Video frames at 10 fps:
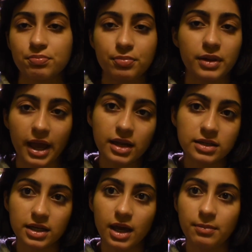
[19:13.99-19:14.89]
plant
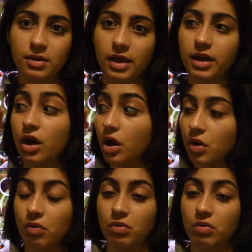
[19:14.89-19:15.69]
it and be like, oh,